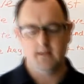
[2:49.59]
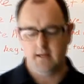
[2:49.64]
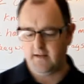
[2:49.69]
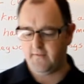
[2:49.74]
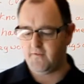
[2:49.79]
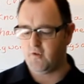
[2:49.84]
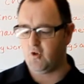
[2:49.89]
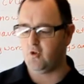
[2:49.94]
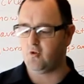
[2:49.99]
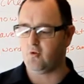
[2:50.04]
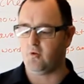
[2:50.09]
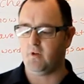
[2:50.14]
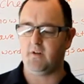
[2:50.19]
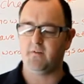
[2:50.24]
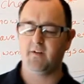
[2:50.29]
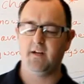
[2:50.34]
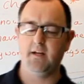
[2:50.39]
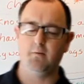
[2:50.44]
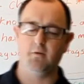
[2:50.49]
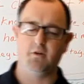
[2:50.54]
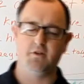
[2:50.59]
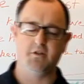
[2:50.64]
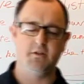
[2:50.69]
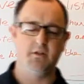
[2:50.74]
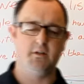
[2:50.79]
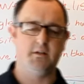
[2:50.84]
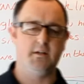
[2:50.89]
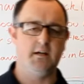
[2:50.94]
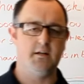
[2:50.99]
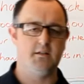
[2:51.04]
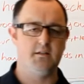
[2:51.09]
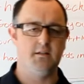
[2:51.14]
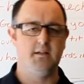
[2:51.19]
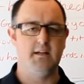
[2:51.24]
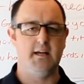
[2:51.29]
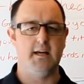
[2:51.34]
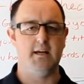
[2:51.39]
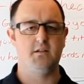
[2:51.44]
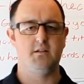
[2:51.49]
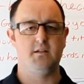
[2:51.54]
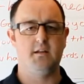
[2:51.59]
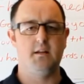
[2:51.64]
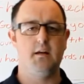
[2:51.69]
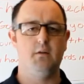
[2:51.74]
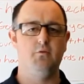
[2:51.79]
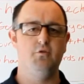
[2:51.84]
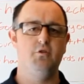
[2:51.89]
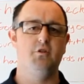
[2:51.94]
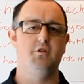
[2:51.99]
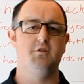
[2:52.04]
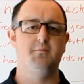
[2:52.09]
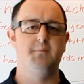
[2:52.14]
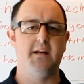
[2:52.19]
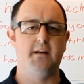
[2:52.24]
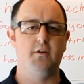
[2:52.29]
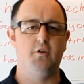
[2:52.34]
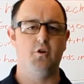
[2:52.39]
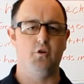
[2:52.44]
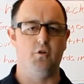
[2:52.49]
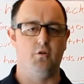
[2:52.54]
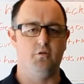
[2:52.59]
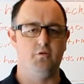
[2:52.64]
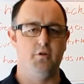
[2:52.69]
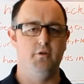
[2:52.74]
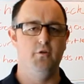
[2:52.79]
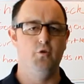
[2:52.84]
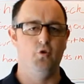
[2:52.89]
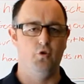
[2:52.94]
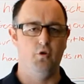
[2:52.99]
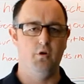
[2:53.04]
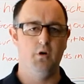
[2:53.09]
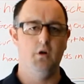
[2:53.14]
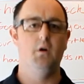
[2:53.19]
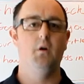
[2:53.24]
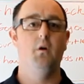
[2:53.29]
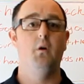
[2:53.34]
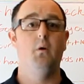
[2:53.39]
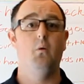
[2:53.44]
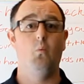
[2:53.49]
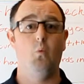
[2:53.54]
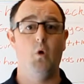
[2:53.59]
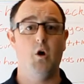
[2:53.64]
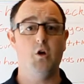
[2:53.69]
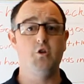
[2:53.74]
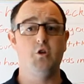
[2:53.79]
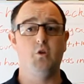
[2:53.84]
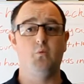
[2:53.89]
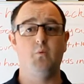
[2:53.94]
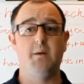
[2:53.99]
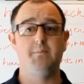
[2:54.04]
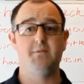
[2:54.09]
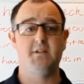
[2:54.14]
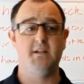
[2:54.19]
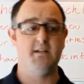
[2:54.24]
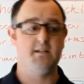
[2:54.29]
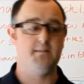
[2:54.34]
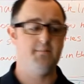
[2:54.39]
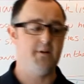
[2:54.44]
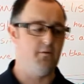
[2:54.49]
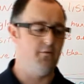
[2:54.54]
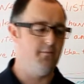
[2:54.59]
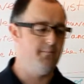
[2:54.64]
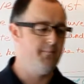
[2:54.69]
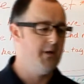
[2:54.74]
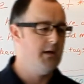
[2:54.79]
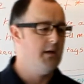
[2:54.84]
If you don't have keywords in your tags and text, then how do you expect Google to know what your website is about?